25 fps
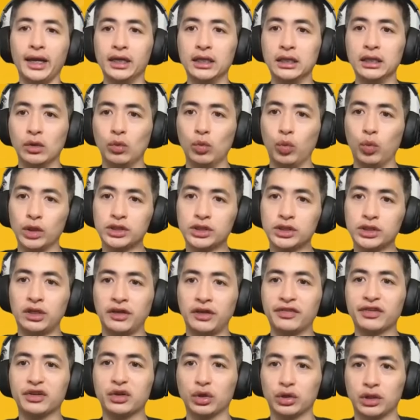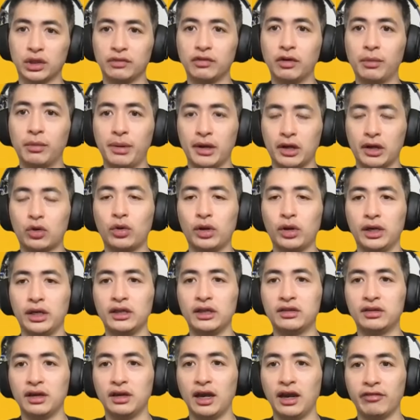is what's the difficulty of a Bitcoin
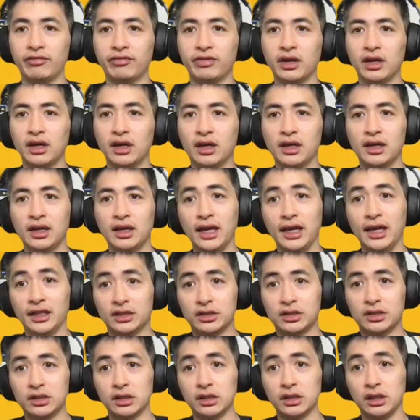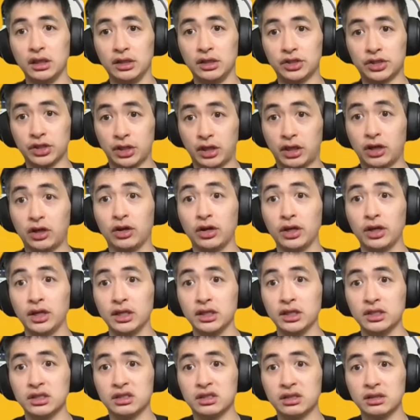ETF? It's the
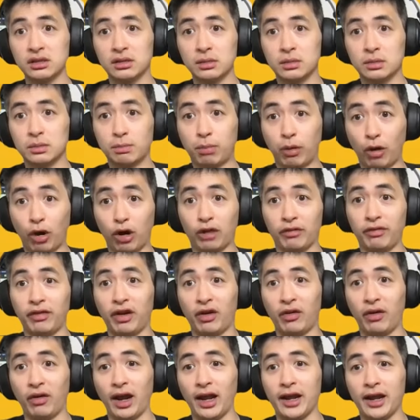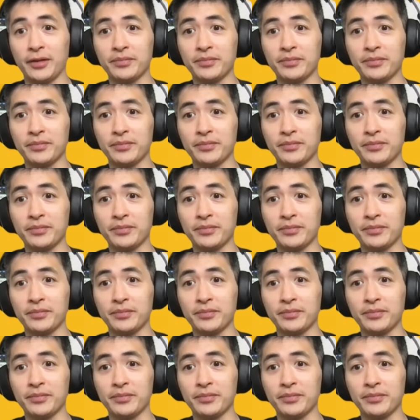securities part of it, right?